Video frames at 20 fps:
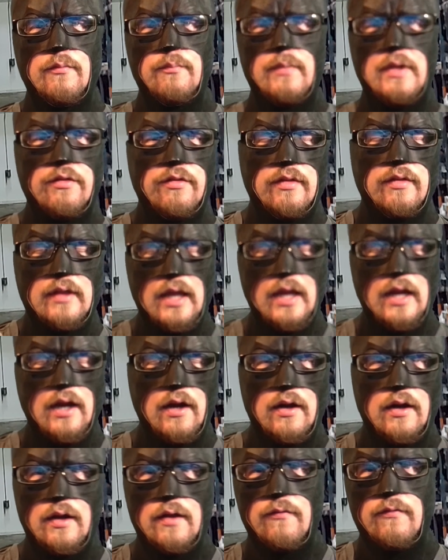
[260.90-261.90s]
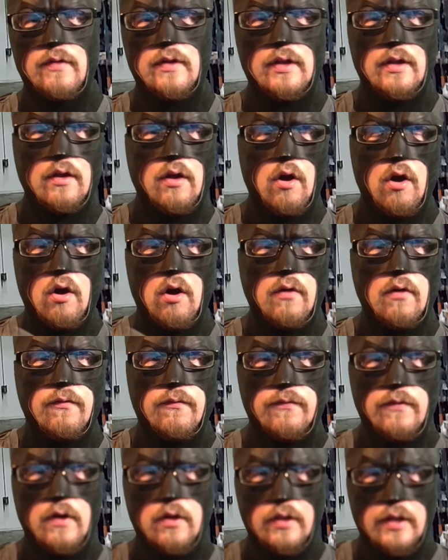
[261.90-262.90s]
be scared of it all
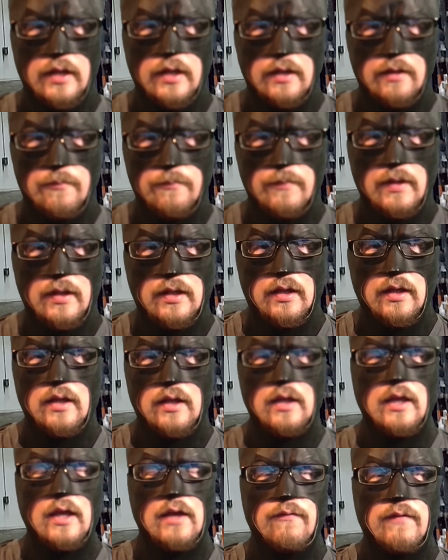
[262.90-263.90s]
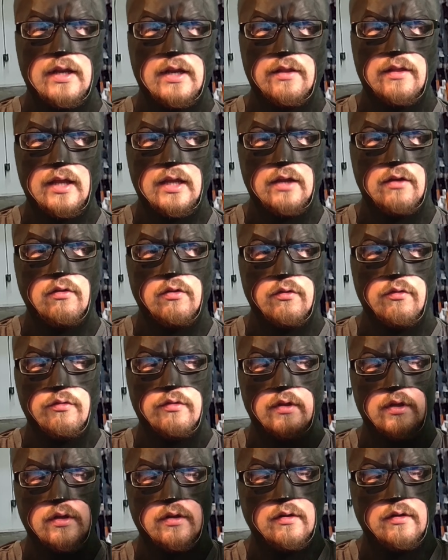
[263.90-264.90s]
falling. If anything, you'll lose
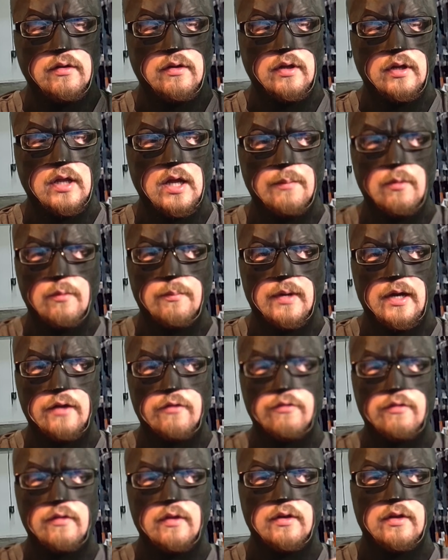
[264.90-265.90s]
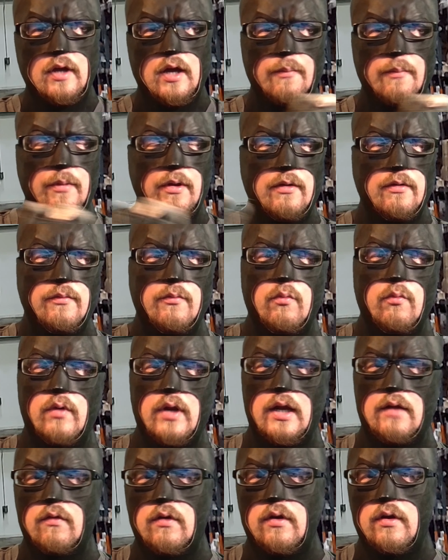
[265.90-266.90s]
a couple boxes on top,
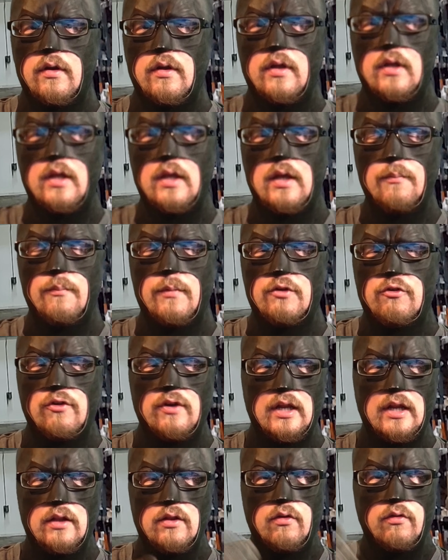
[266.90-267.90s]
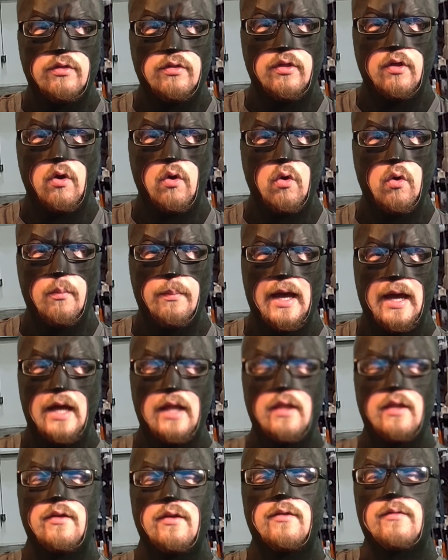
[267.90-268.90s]
whatever. But you didn't lose the whole
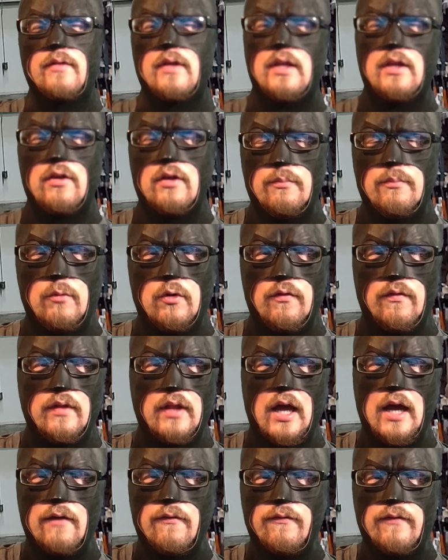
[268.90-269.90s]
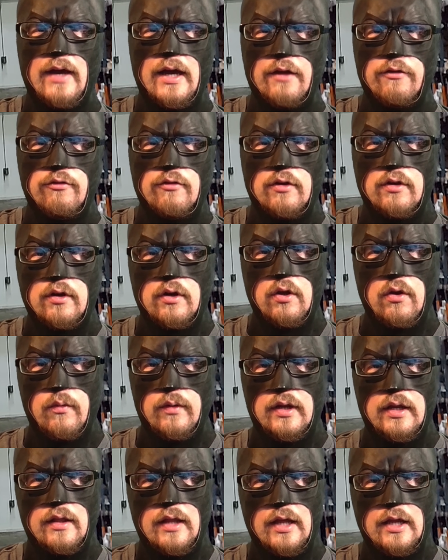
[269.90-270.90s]
pallet. And you can move a lot faster
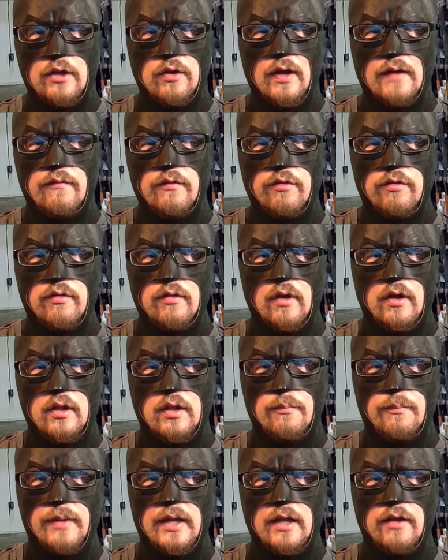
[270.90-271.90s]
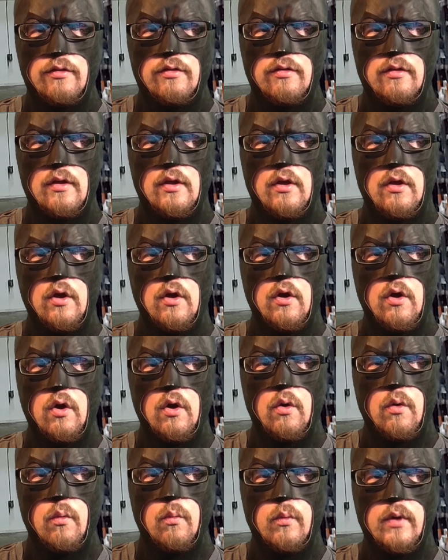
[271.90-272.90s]
knowing that you have a solid base.
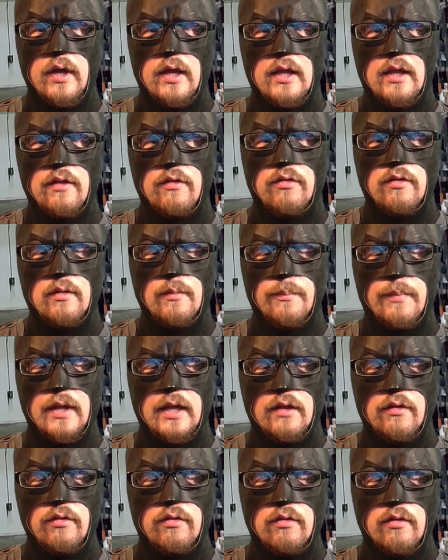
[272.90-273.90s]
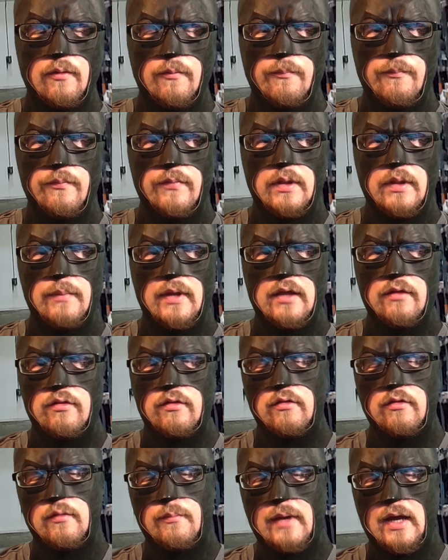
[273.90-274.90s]
What is the base? The base
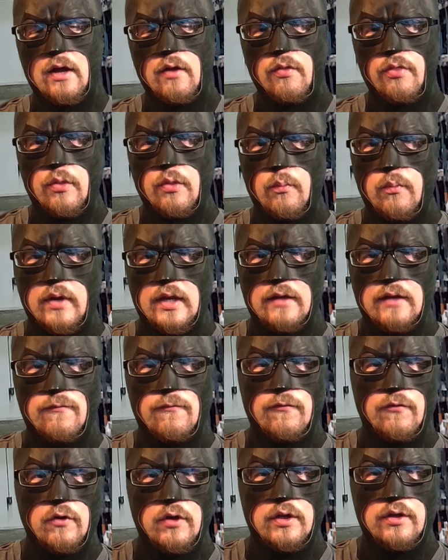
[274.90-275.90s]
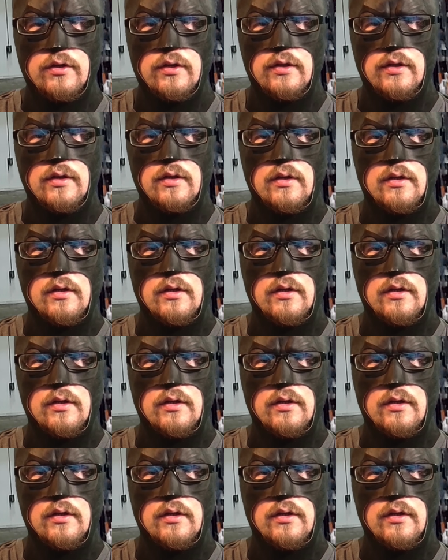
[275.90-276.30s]
is about 3 foot